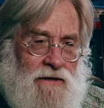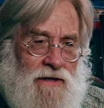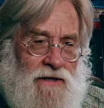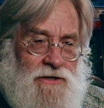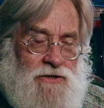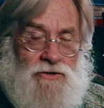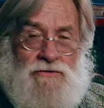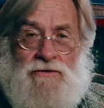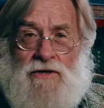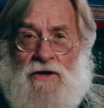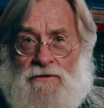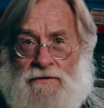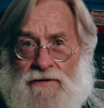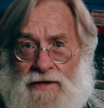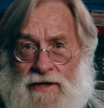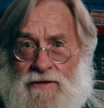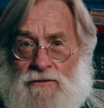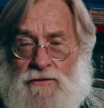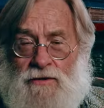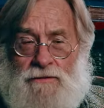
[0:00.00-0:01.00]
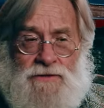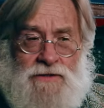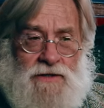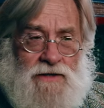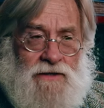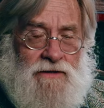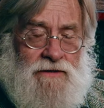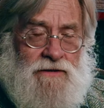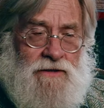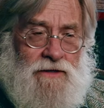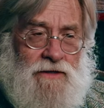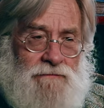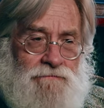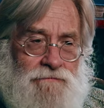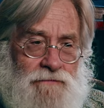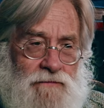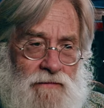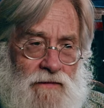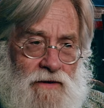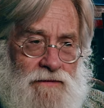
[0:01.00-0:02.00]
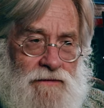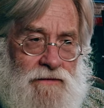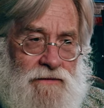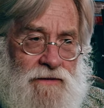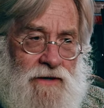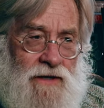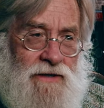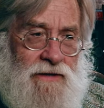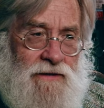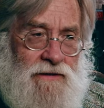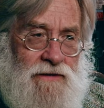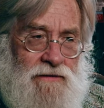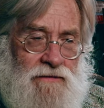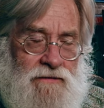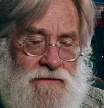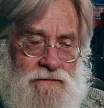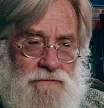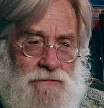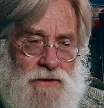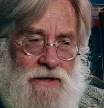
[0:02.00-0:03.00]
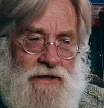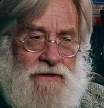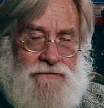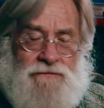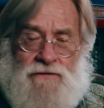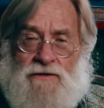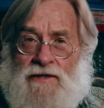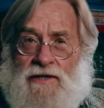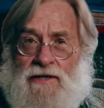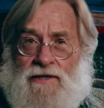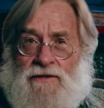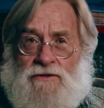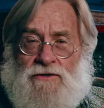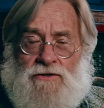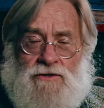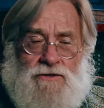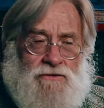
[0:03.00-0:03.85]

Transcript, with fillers: And do go to that website. Um, thanking Blake for that.